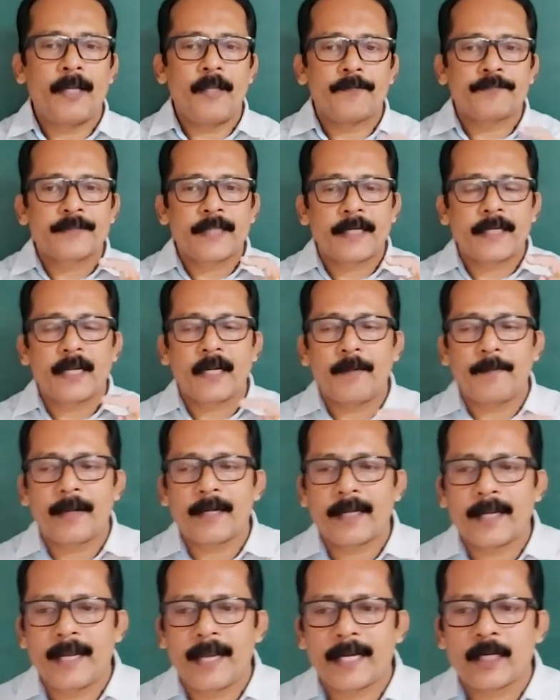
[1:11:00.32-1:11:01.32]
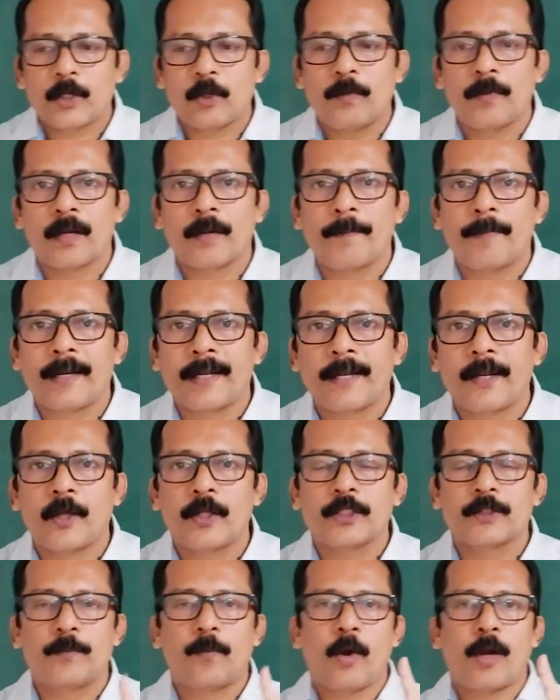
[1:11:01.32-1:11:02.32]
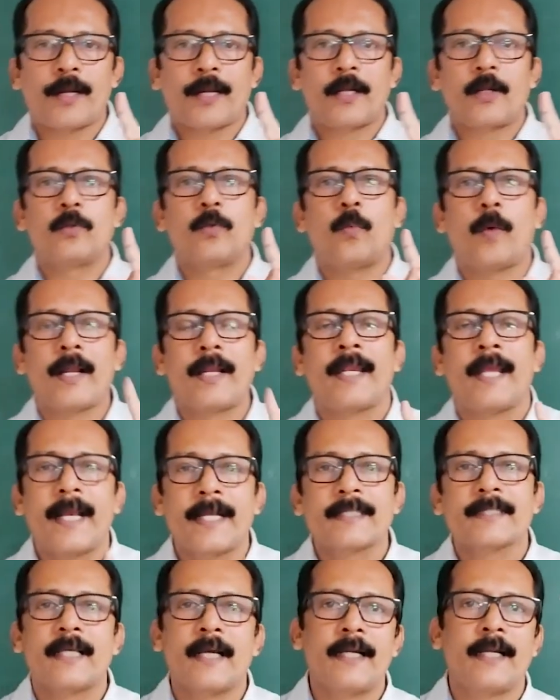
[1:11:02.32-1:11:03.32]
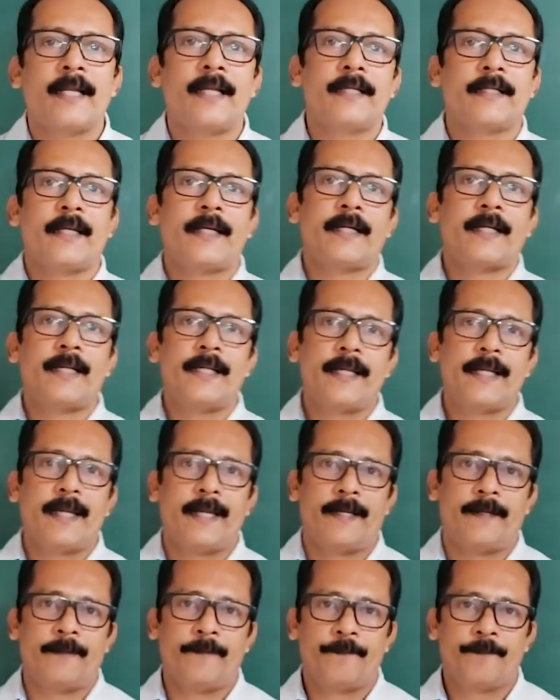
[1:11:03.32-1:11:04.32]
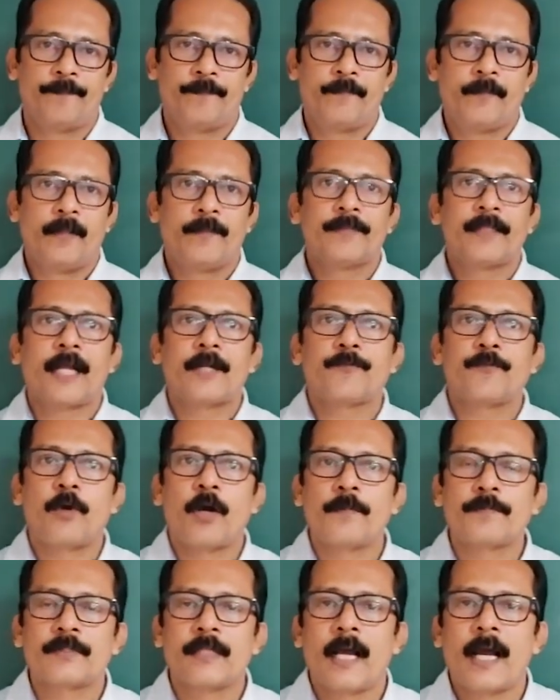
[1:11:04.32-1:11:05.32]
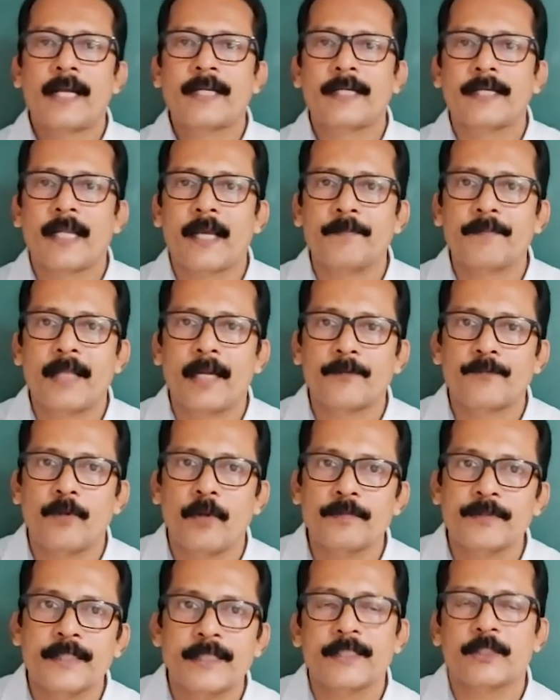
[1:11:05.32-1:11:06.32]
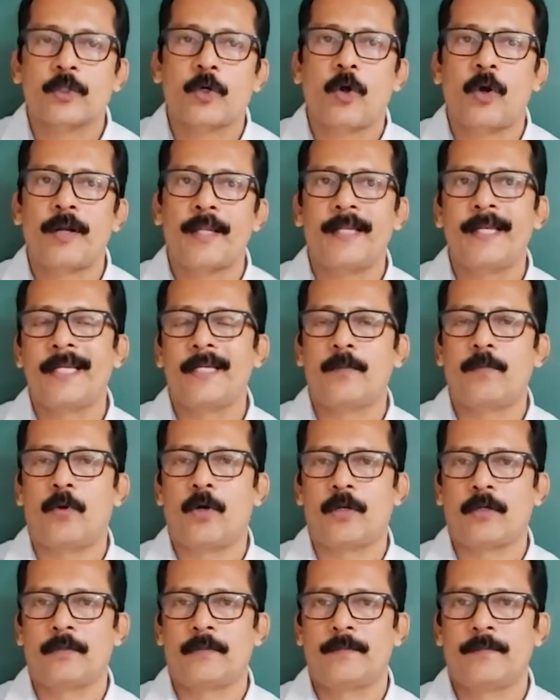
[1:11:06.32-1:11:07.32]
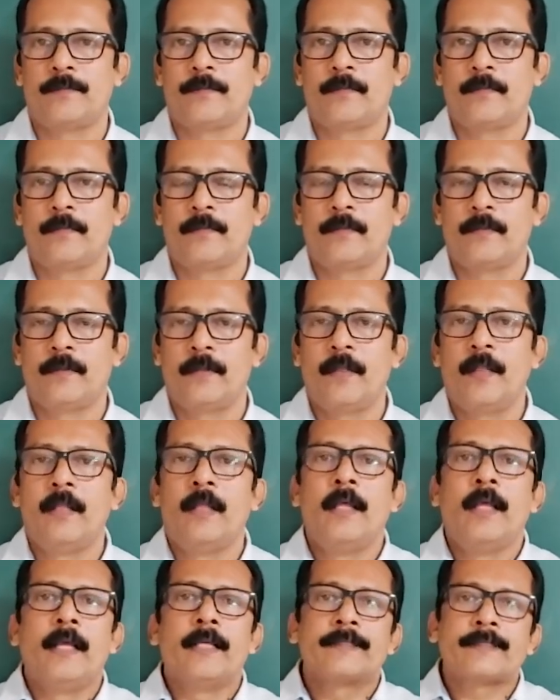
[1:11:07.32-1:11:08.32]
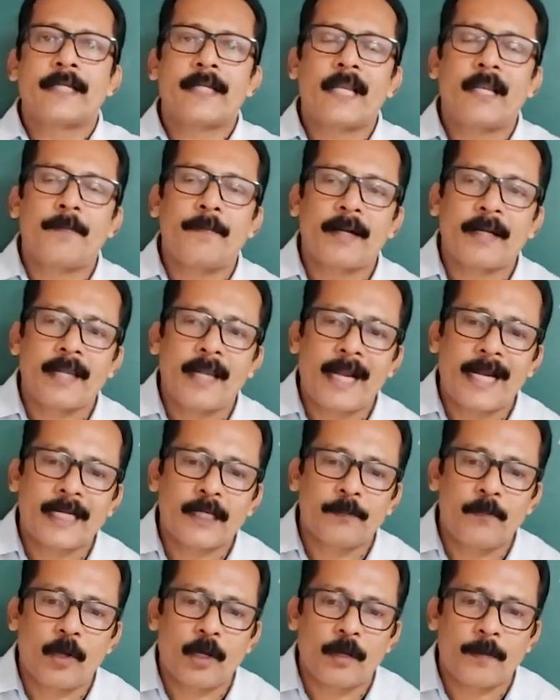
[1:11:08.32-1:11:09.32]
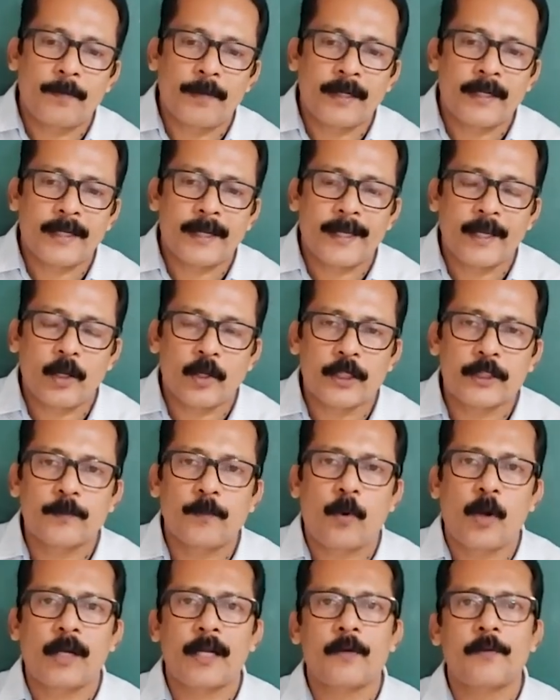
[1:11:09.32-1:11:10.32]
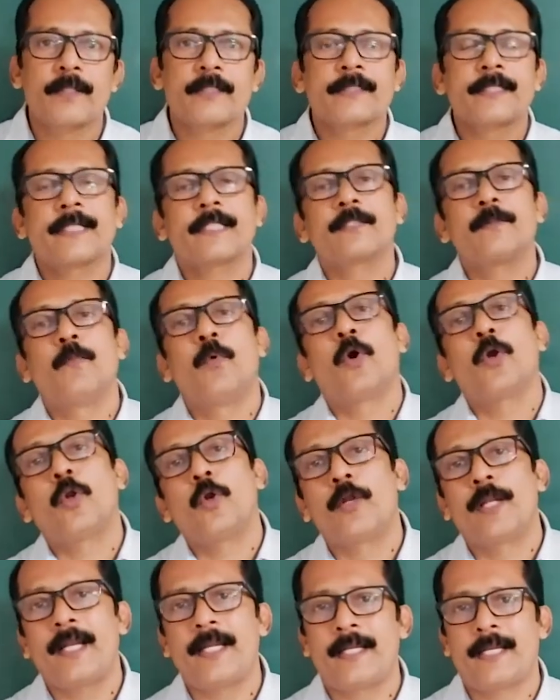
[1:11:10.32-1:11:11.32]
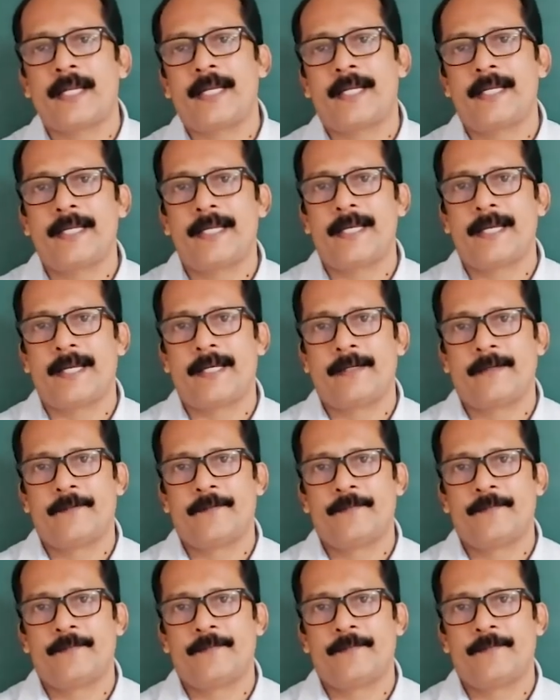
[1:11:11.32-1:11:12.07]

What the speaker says: if central metal atom or metal ion is bonded with one hexadentate ligand, that forms at a time 6 coordinate bond. Central metal atom or metal ion is bonded with 6 monodentate ligand.